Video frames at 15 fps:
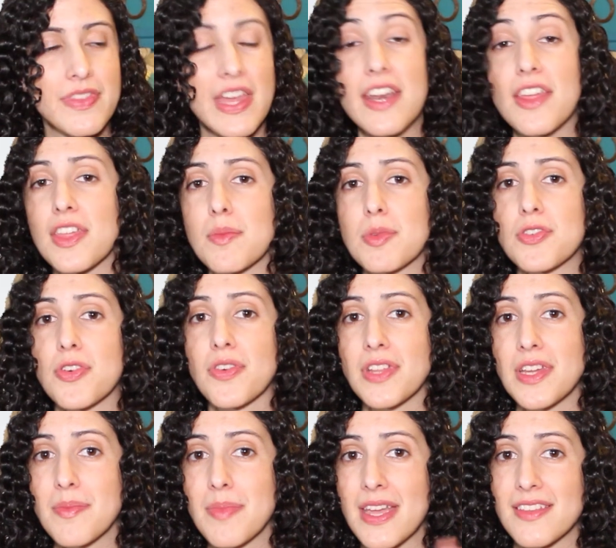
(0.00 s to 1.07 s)
anything
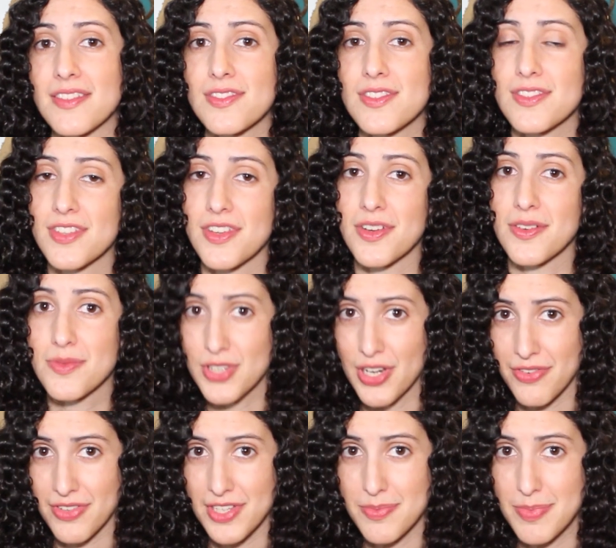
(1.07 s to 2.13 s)
petroleum-based, so
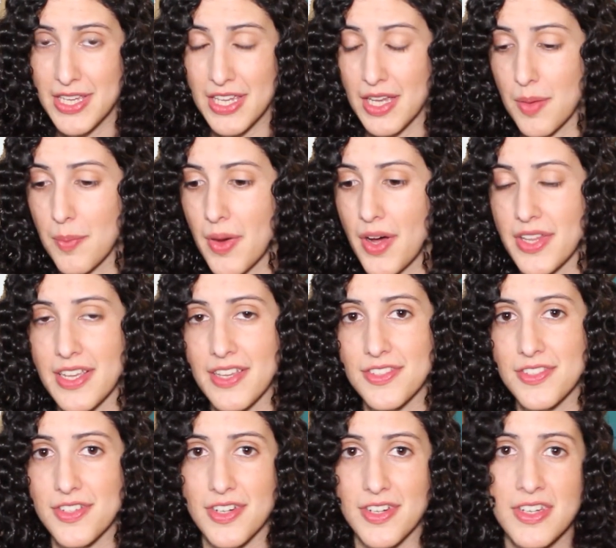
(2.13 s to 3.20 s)
generally speaking,
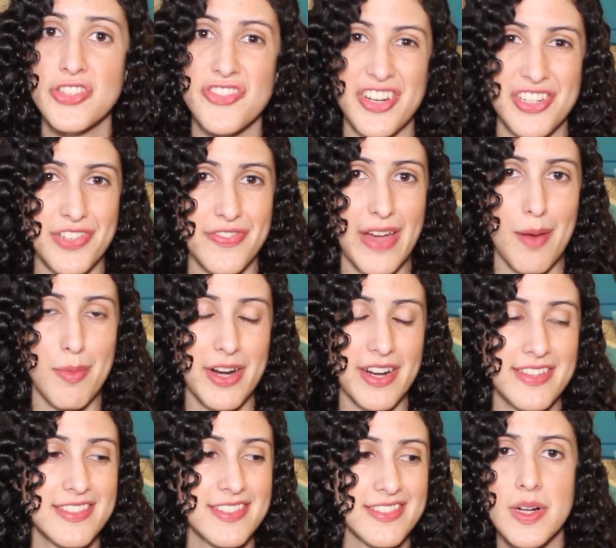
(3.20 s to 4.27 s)
polyester, stretchy
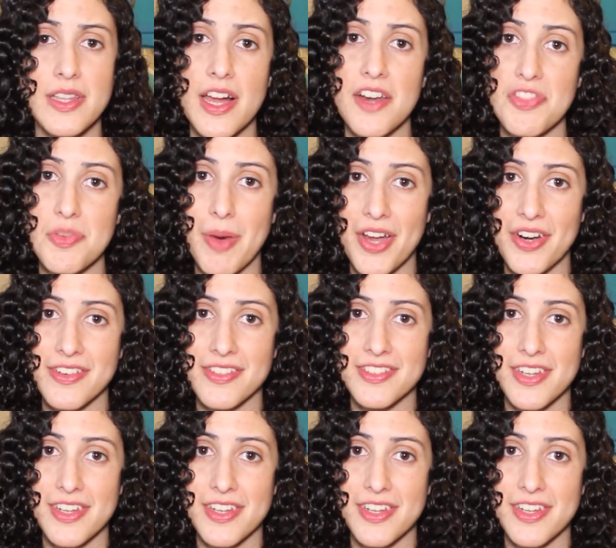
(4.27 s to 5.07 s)
fabrics, a lot of the modern